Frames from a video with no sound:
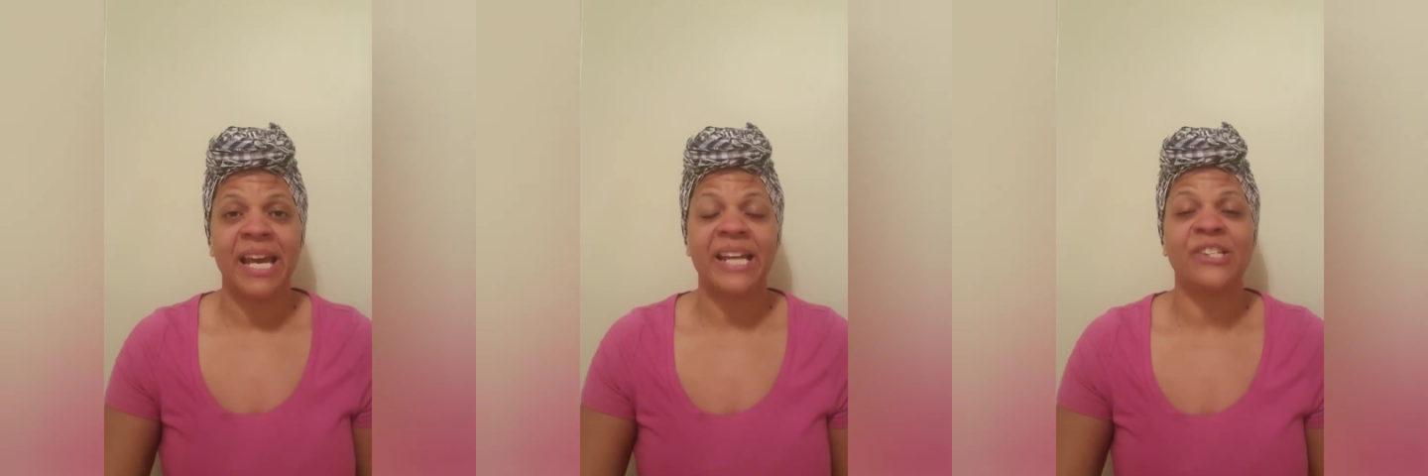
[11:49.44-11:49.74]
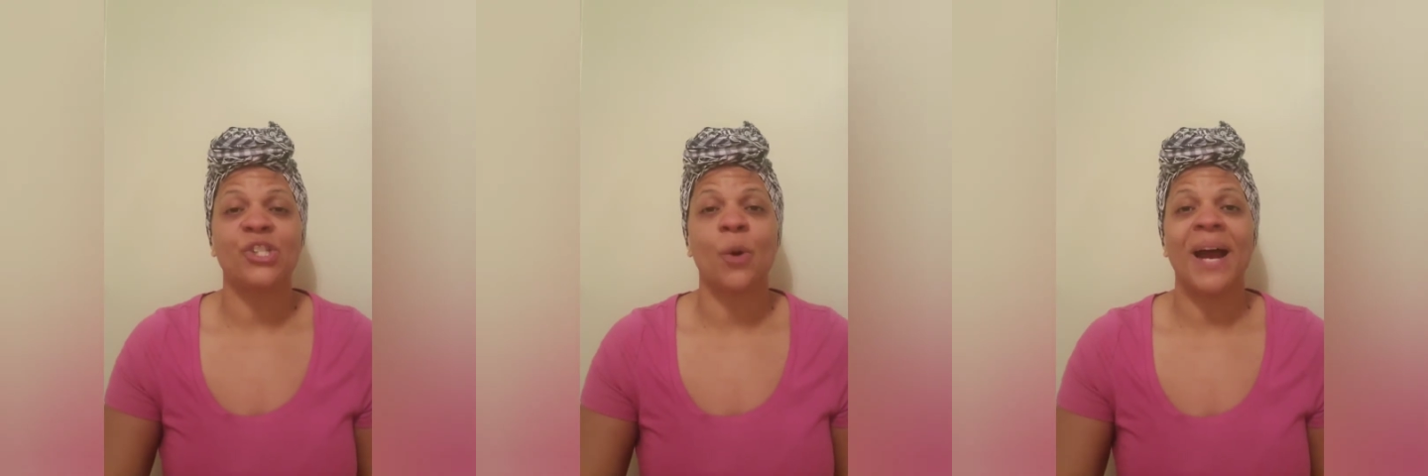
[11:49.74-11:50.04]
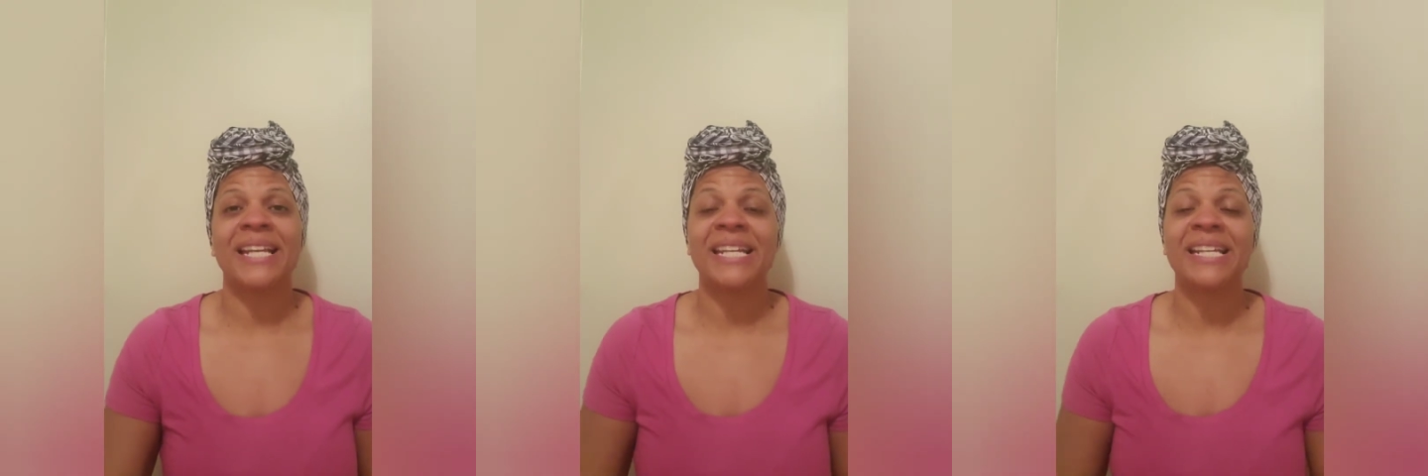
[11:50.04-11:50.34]
And so
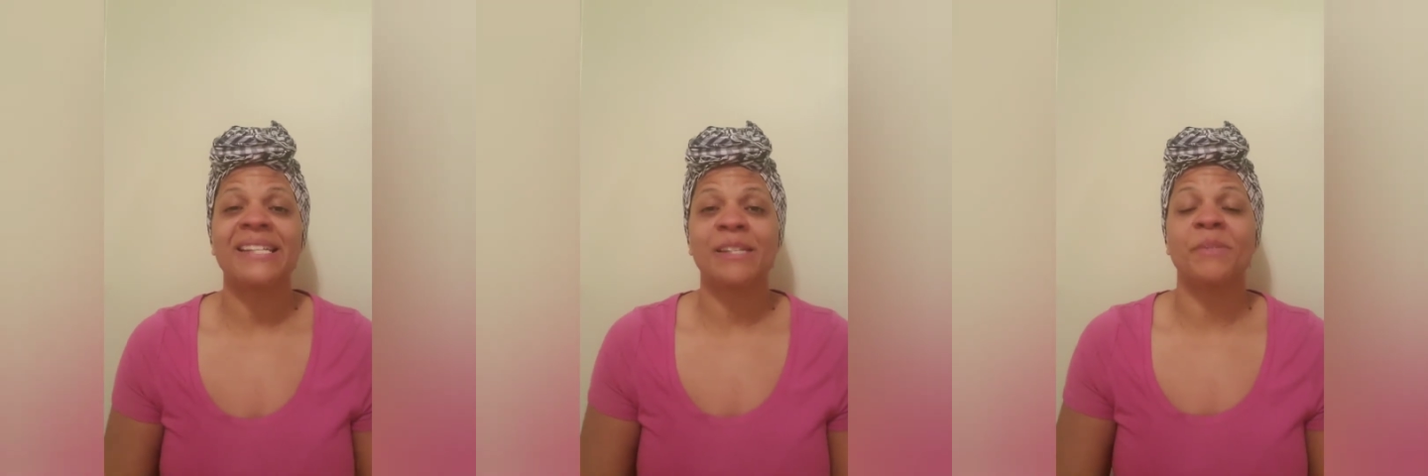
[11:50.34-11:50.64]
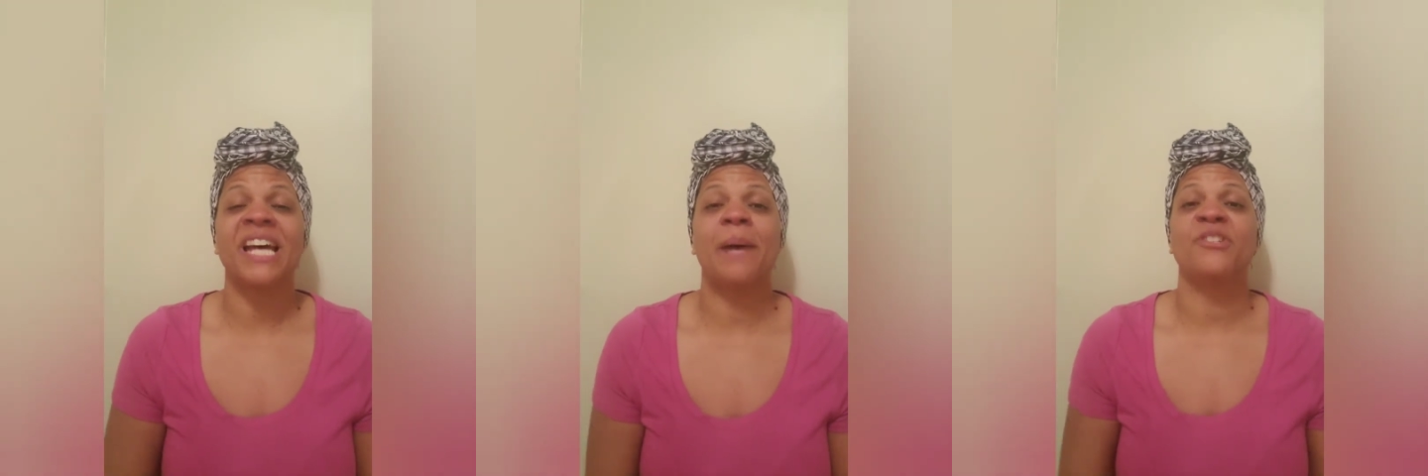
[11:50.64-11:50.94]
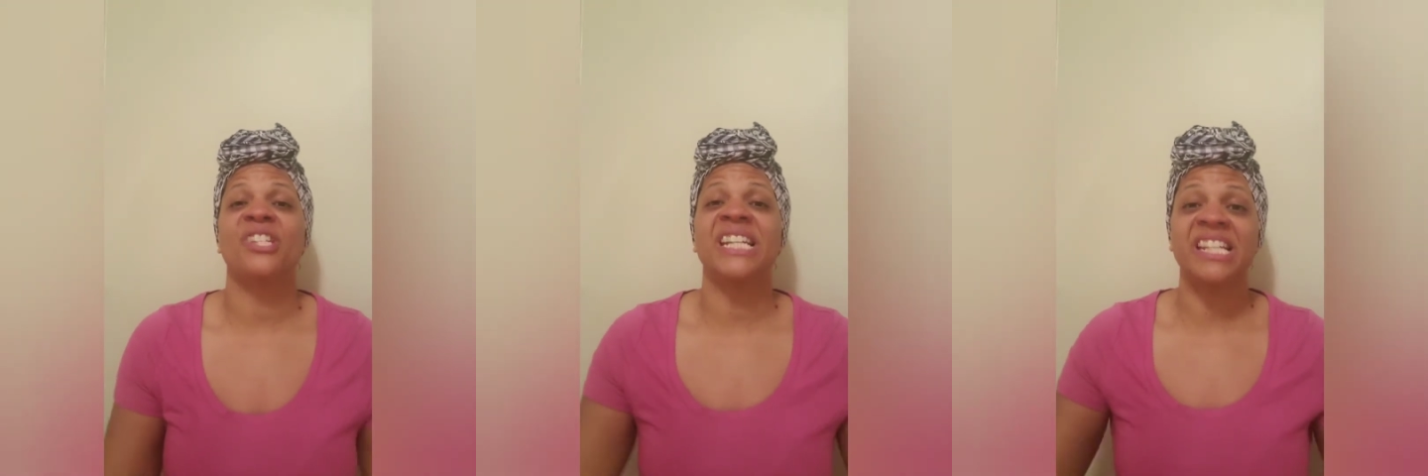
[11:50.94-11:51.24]
I needed some time
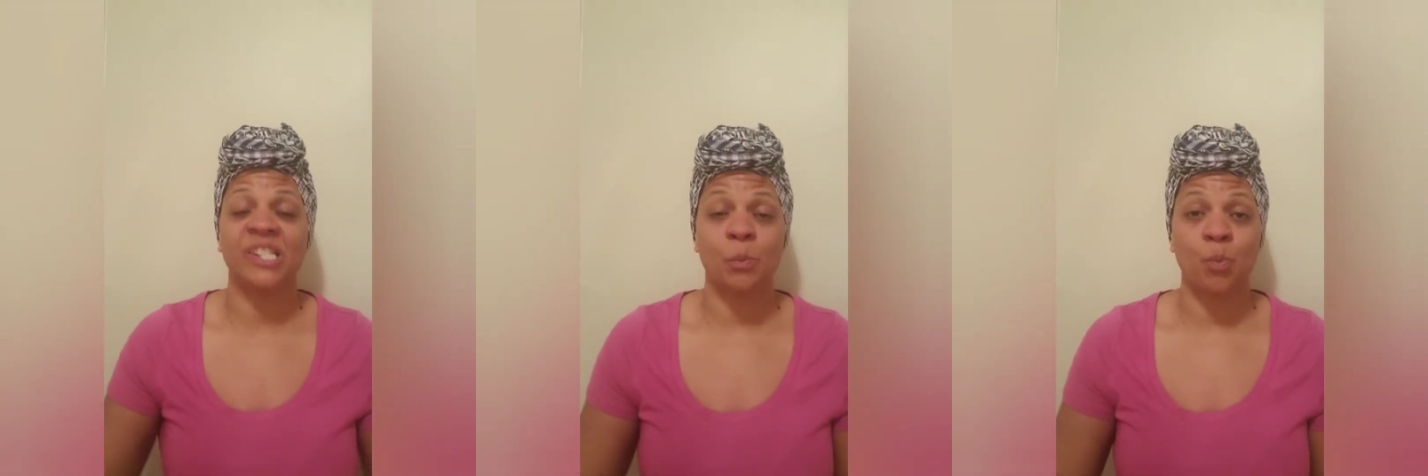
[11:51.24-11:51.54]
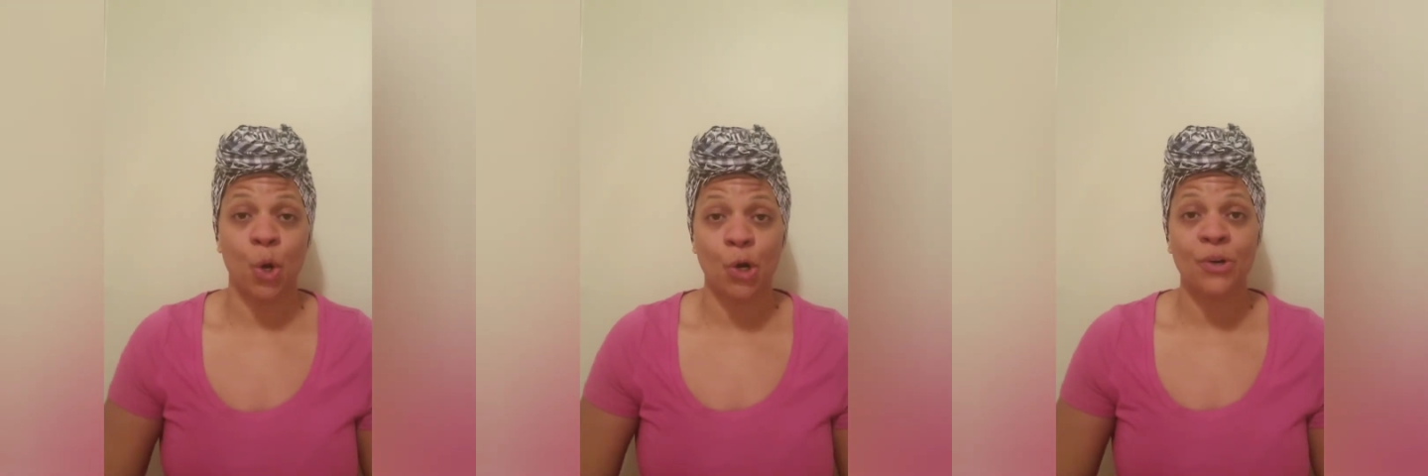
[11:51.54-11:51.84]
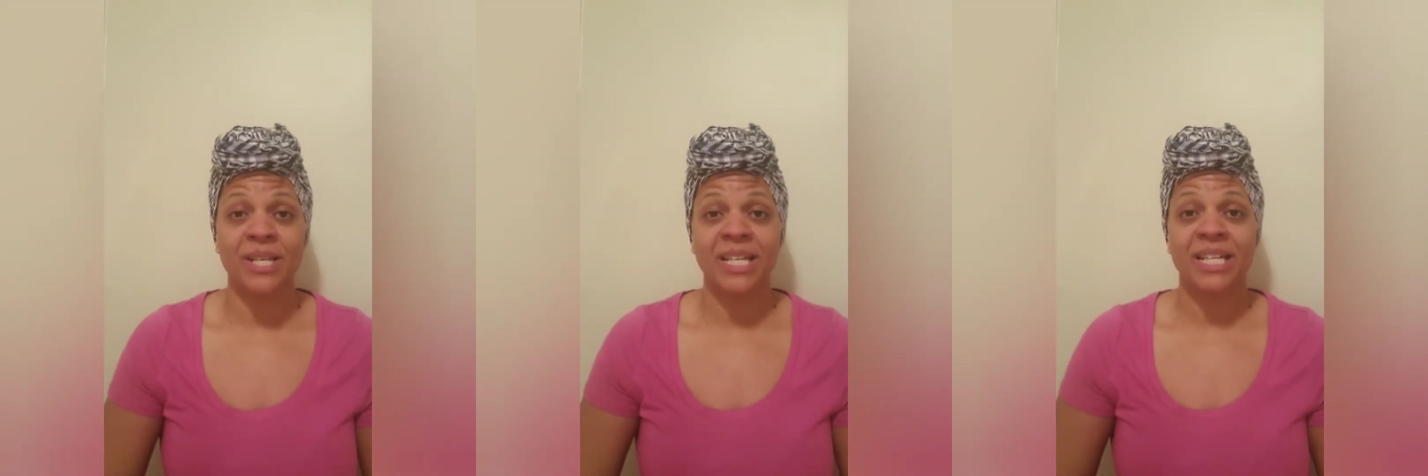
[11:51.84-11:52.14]
just to get some
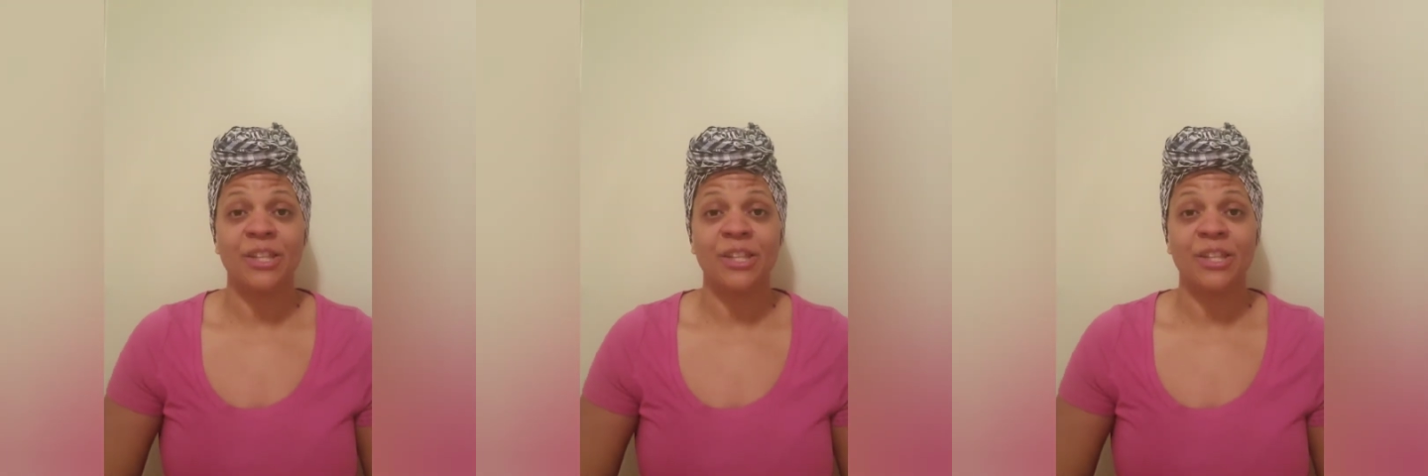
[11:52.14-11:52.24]
word,